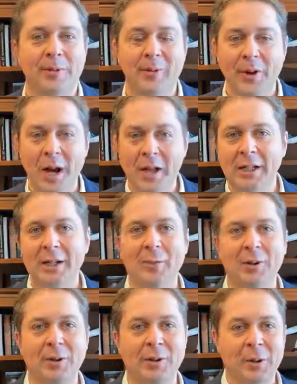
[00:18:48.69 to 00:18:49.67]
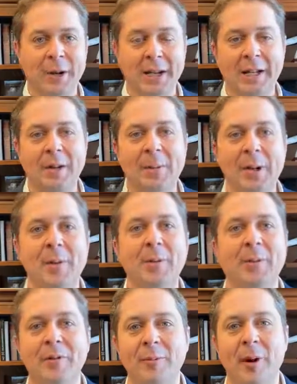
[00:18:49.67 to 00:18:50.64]
If you've got a Liberal or an NDP
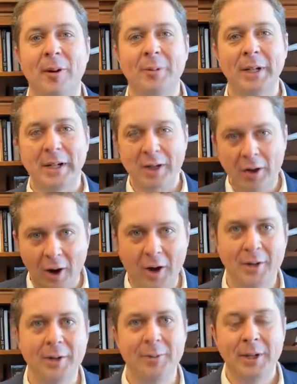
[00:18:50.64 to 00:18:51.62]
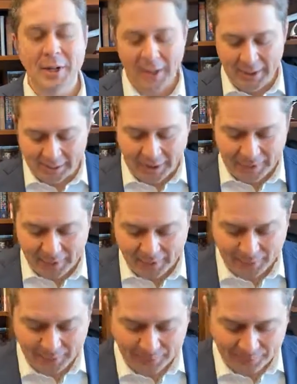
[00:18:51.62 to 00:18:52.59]
member of parliament, call them and let
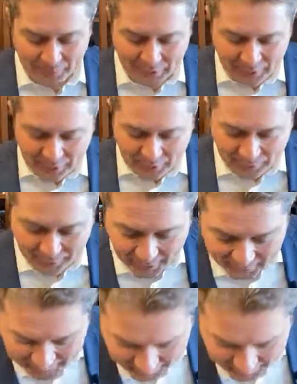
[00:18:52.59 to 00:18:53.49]
them know. We've got